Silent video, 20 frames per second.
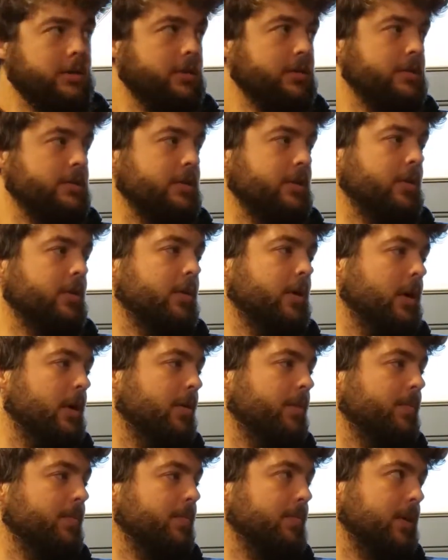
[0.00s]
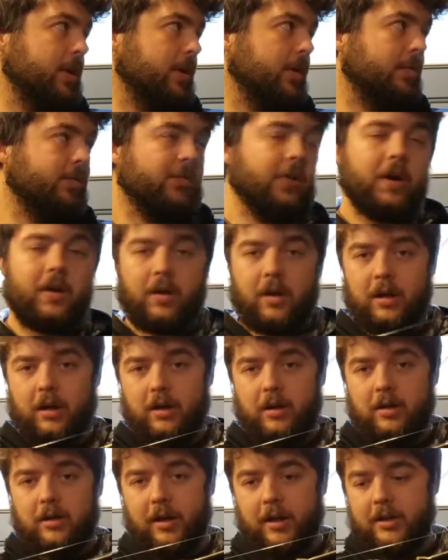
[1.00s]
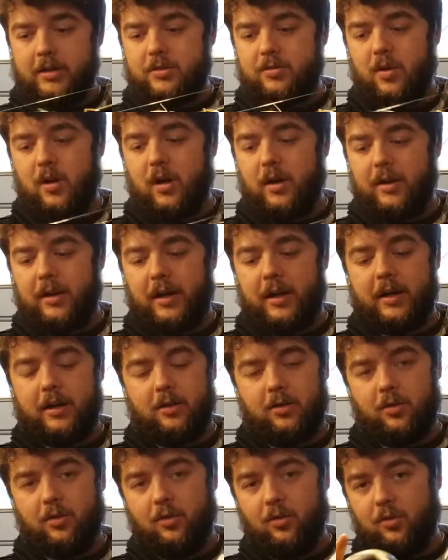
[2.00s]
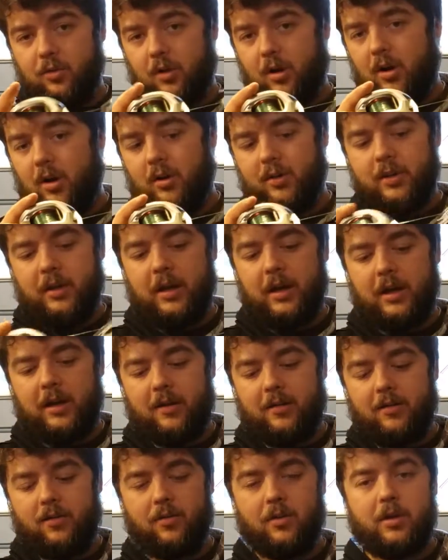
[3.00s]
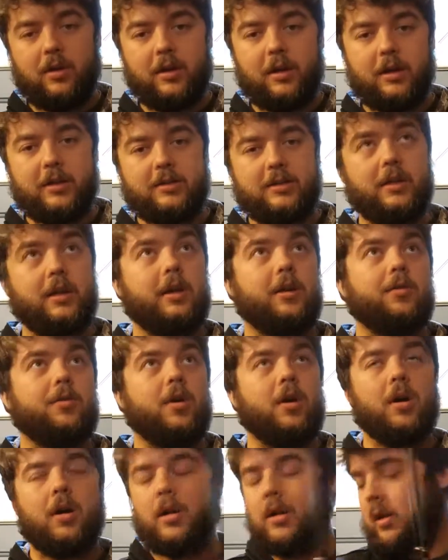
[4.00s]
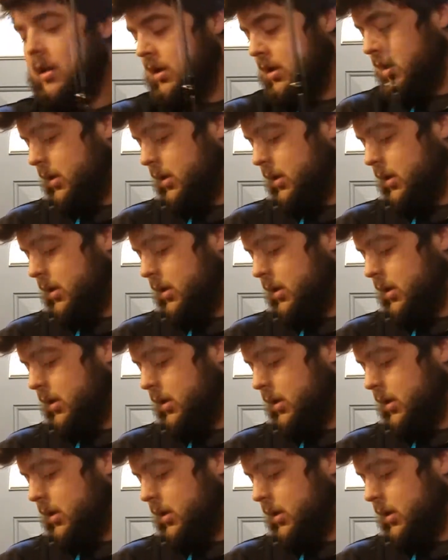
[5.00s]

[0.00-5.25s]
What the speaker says: So a very nice rod that I can use all day. It's a really nice light rod.